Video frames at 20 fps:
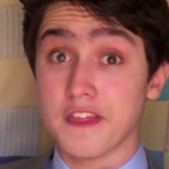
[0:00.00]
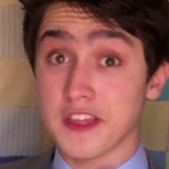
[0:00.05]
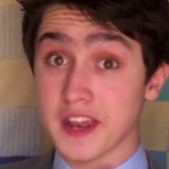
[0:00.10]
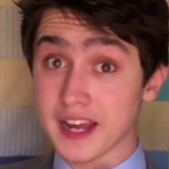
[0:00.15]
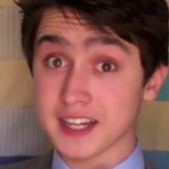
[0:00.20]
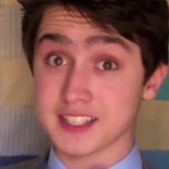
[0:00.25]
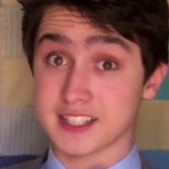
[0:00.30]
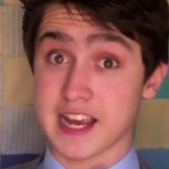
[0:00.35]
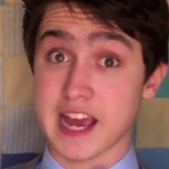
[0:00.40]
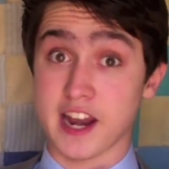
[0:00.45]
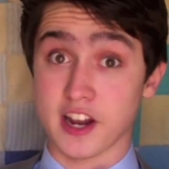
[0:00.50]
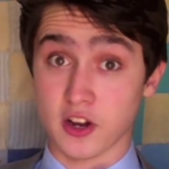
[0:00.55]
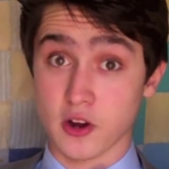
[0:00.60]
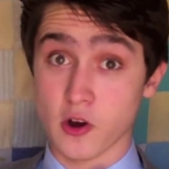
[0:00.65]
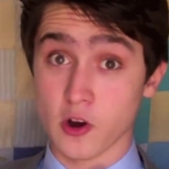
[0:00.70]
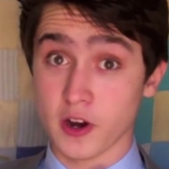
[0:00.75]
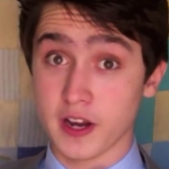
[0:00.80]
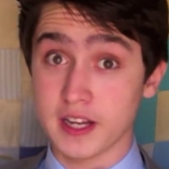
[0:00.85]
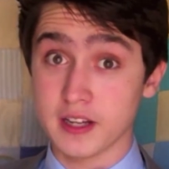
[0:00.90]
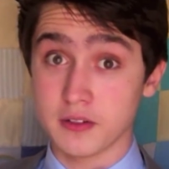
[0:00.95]
The next
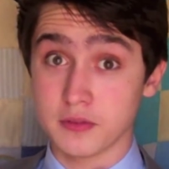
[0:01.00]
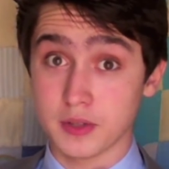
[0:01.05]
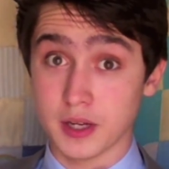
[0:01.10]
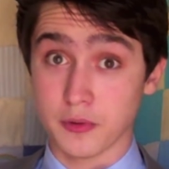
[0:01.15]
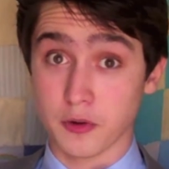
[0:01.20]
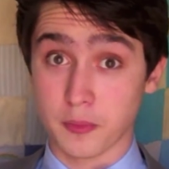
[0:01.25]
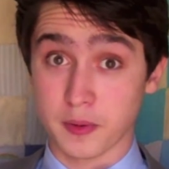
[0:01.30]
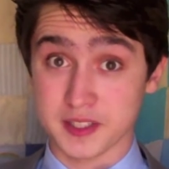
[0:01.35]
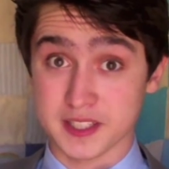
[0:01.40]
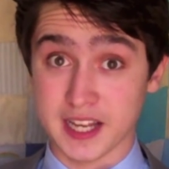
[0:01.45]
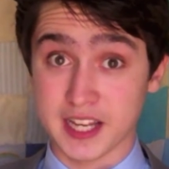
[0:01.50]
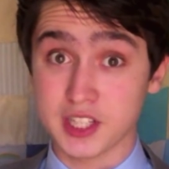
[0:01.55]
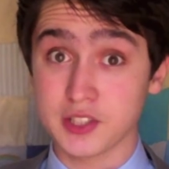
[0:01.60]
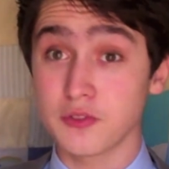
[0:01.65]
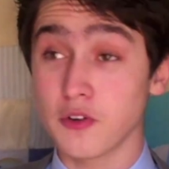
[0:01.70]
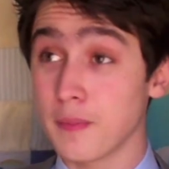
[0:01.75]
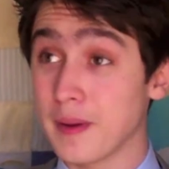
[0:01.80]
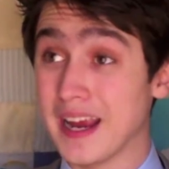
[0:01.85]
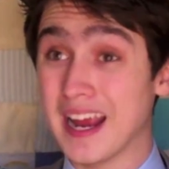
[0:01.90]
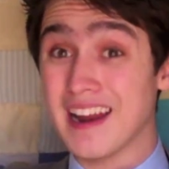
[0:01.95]
category we will present
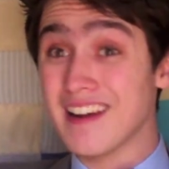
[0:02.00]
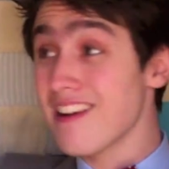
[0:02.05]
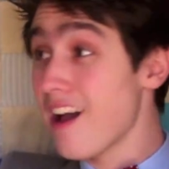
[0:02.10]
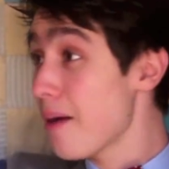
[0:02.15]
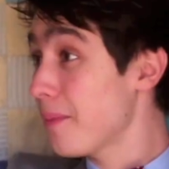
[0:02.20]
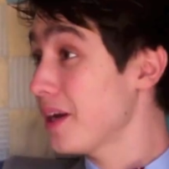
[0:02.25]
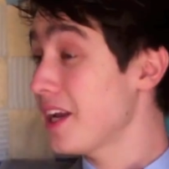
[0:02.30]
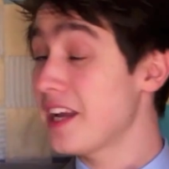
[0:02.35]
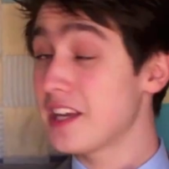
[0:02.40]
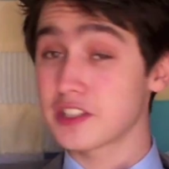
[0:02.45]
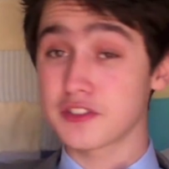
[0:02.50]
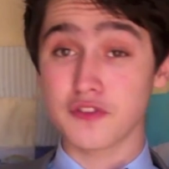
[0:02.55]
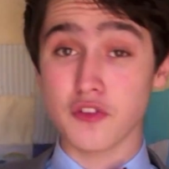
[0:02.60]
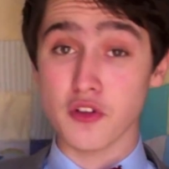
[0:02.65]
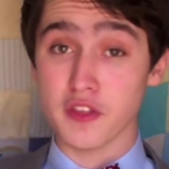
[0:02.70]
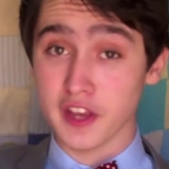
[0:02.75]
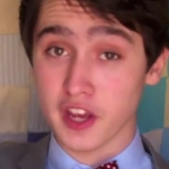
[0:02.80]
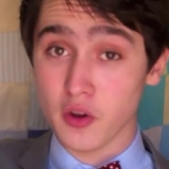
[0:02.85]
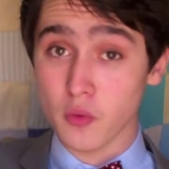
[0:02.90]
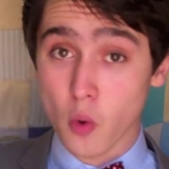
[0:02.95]
will be nominees for
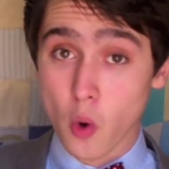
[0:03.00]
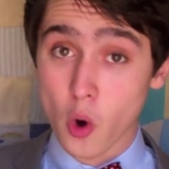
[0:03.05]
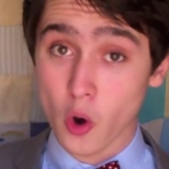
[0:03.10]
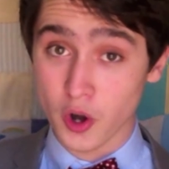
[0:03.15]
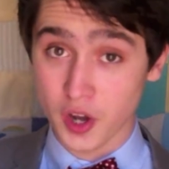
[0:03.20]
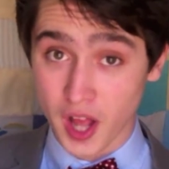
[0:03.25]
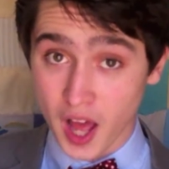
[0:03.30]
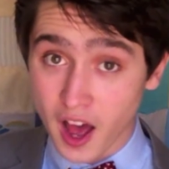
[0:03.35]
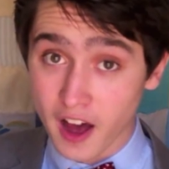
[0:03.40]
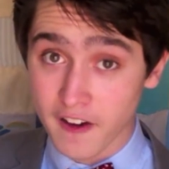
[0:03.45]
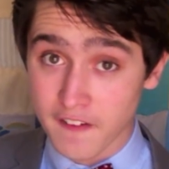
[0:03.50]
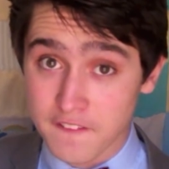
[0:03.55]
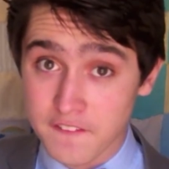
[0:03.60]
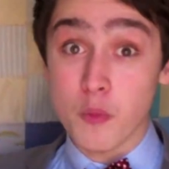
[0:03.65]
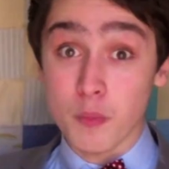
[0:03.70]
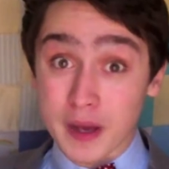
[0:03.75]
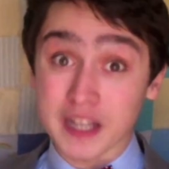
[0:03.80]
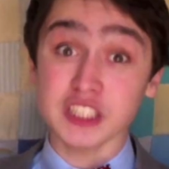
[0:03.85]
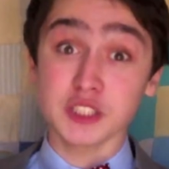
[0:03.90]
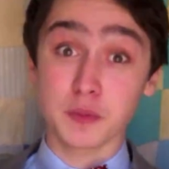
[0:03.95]
the award of
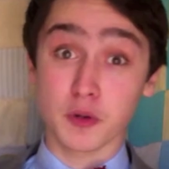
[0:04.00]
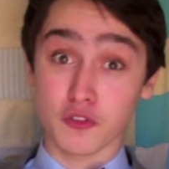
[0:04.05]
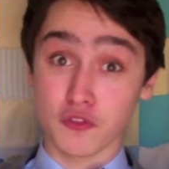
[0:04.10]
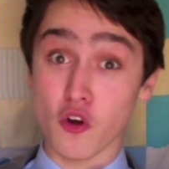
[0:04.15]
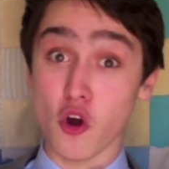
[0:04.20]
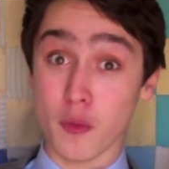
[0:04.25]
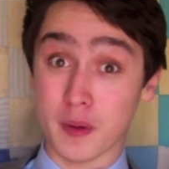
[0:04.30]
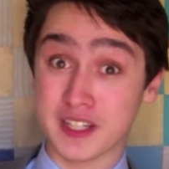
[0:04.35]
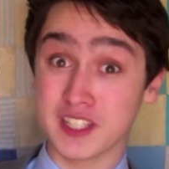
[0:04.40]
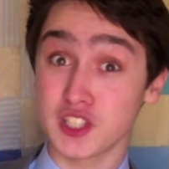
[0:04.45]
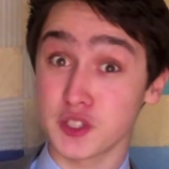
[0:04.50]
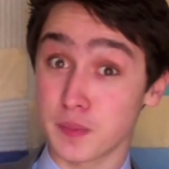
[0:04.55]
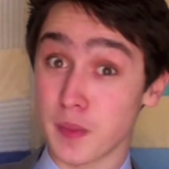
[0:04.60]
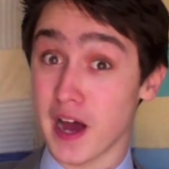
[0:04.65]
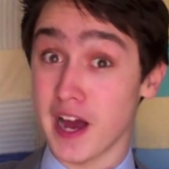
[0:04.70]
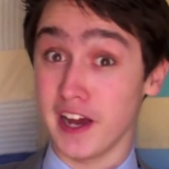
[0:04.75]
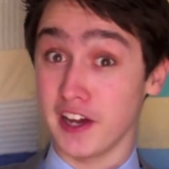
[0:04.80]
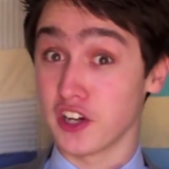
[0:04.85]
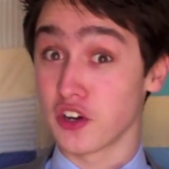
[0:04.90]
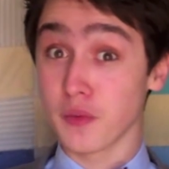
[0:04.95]
Best Performance
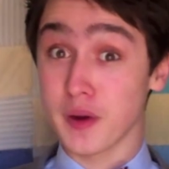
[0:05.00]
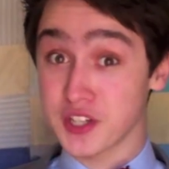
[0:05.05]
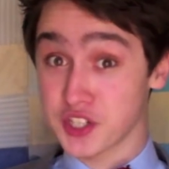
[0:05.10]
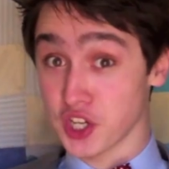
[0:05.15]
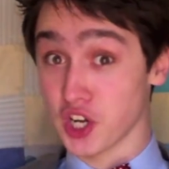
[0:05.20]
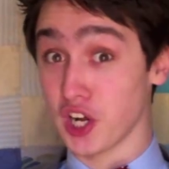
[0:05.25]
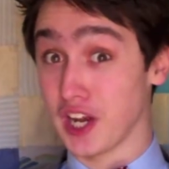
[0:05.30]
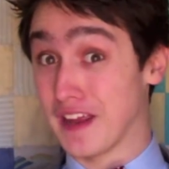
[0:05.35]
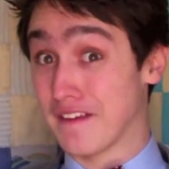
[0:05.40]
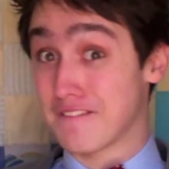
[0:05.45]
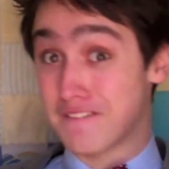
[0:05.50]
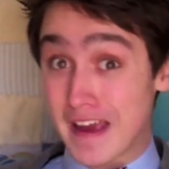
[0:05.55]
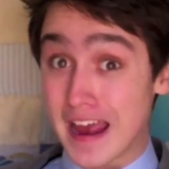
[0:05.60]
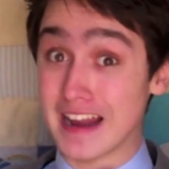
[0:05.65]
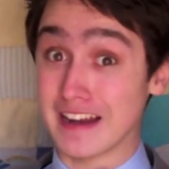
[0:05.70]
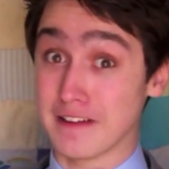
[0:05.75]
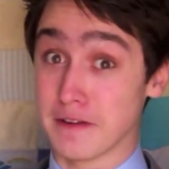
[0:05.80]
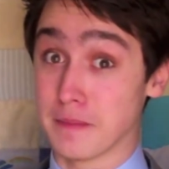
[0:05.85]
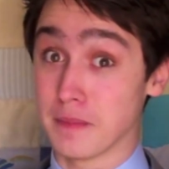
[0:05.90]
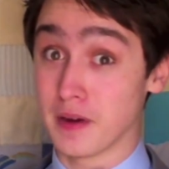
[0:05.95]
by an Originally
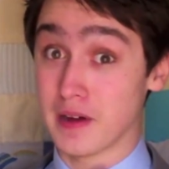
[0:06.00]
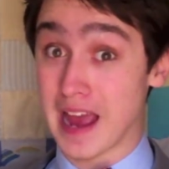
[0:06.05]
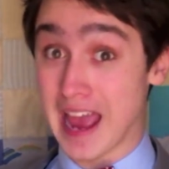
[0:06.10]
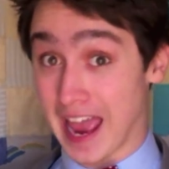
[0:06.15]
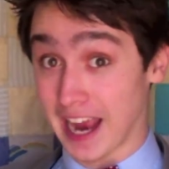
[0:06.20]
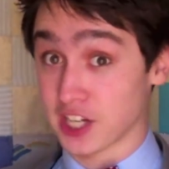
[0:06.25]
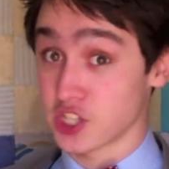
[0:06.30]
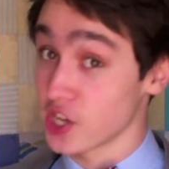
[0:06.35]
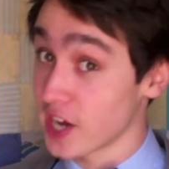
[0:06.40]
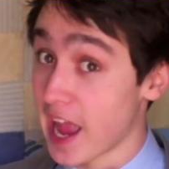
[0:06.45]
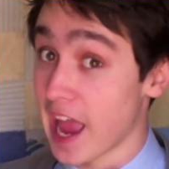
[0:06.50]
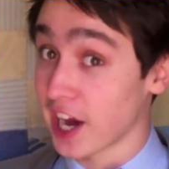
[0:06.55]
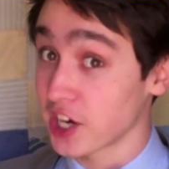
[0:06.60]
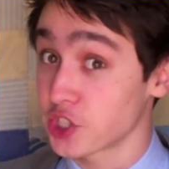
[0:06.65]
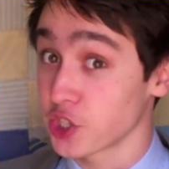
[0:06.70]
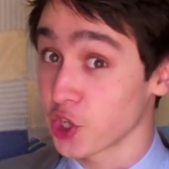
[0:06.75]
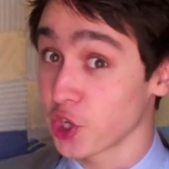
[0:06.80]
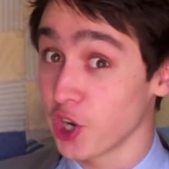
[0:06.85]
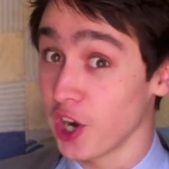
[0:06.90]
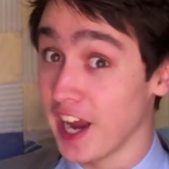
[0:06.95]
Fandom Acting
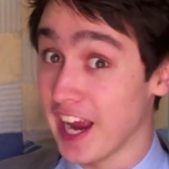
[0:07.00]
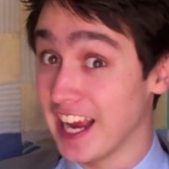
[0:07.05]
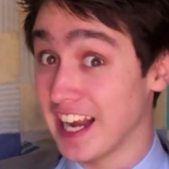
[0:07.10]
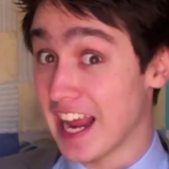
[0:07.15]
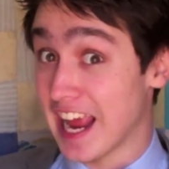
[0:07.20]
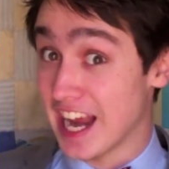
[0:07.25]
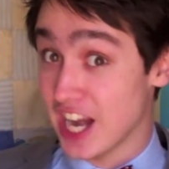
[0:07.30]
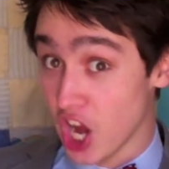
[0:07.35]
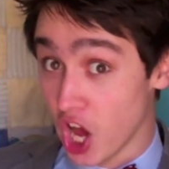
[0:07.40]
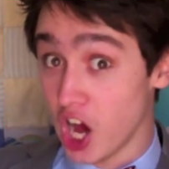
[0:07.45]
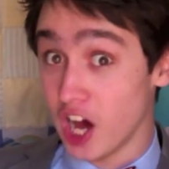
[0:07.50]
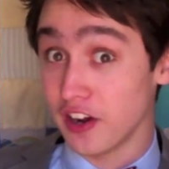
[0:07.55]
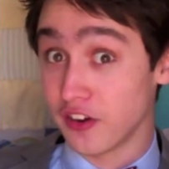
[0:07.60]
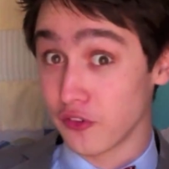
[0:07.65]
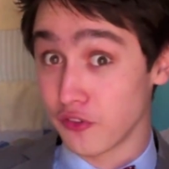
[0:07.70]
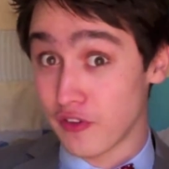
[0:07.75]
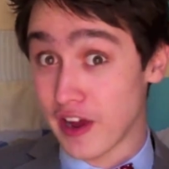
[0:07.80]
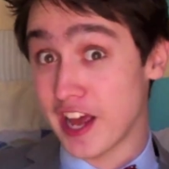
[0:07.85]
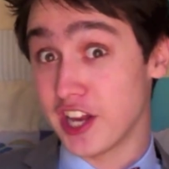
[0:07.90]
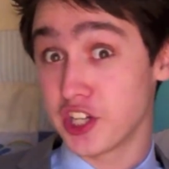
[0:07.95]
Actor in a
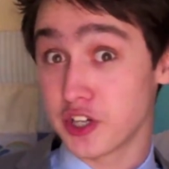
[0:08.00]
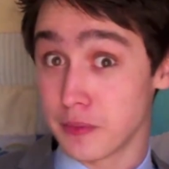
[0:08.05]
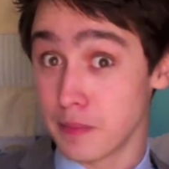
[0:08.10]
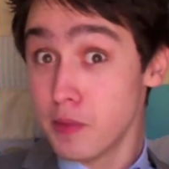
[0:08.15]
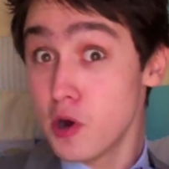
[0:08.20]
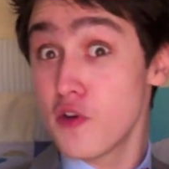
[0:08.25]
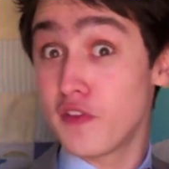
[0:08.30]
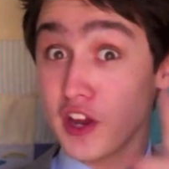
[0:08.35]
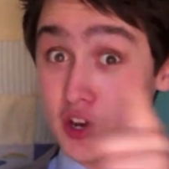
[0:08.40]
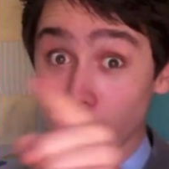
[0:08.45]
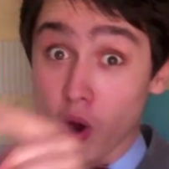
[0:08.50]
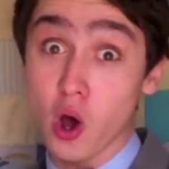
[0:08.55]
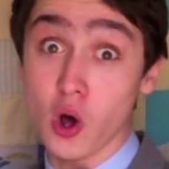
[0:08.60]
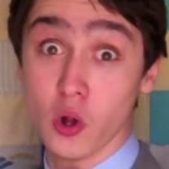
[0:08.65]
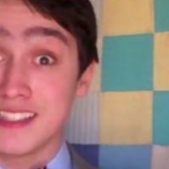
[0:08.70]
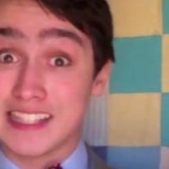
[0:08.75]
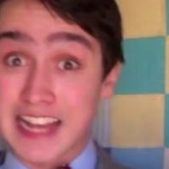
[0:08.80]
Non-Fandom Movie Role.